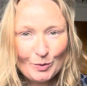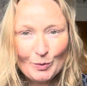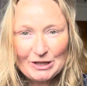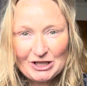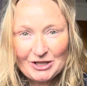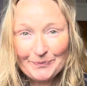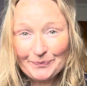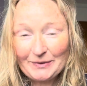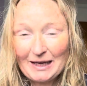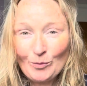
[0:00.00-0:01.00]
which
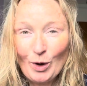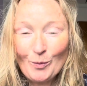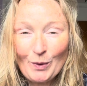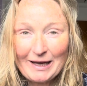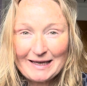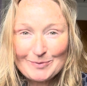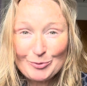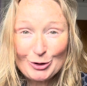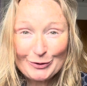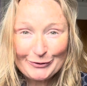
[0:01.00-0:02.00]
in one way is
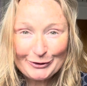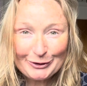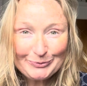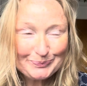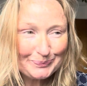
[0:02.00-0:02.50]
beautiful.